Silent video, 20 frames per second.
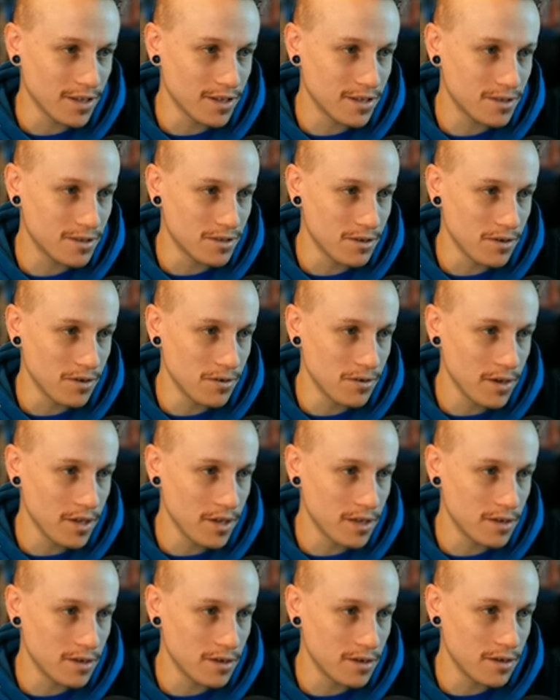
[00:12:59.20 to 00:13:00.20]
Let's go
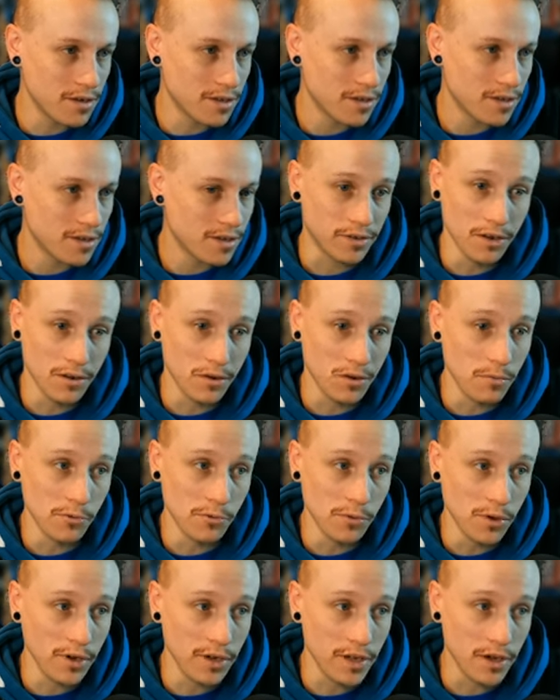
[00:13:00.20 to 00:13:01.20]
and get
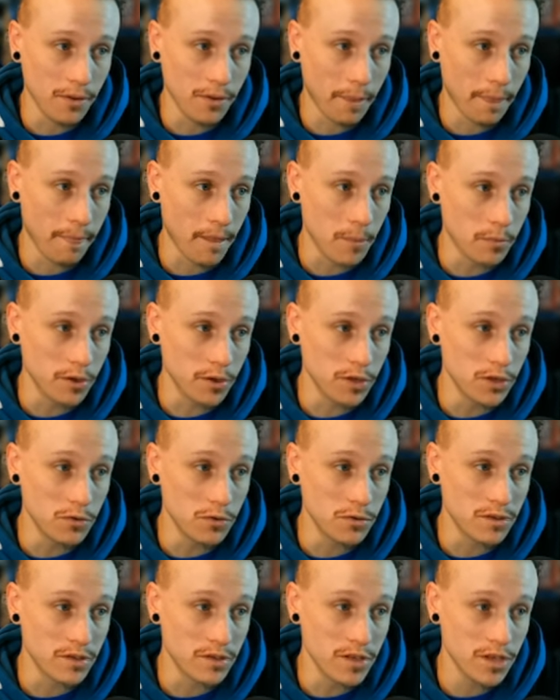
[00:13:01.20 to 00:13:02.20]
Obi-Wan now. I'm going to
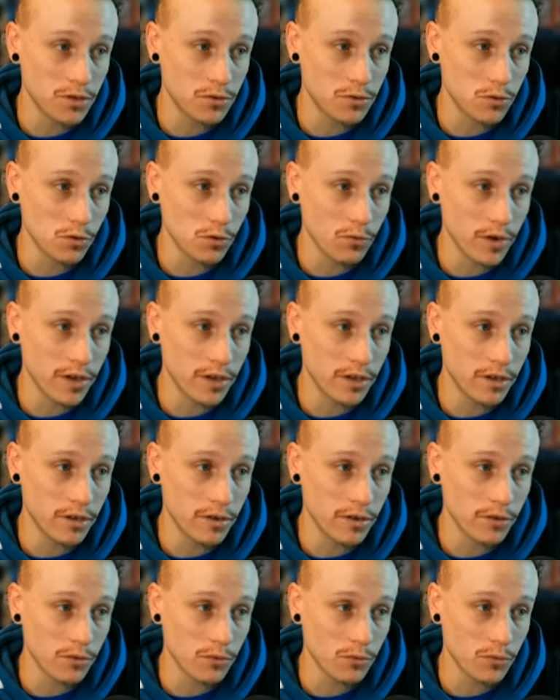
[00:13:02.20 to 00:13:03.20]
use this tool right
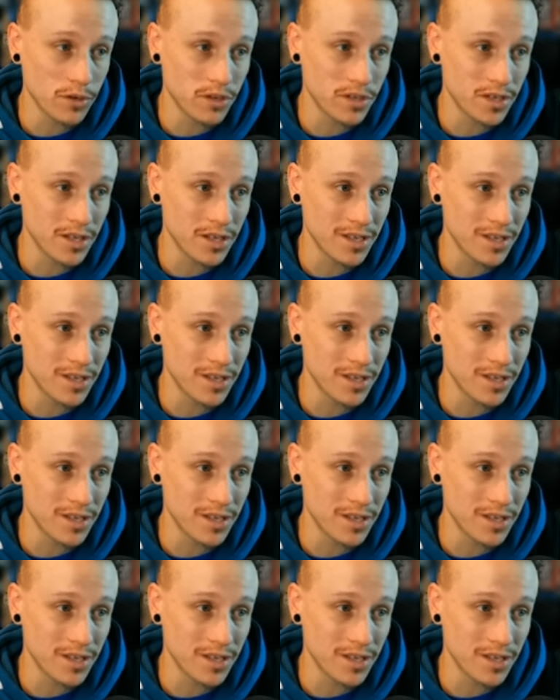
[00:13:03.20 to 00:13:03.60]
here, which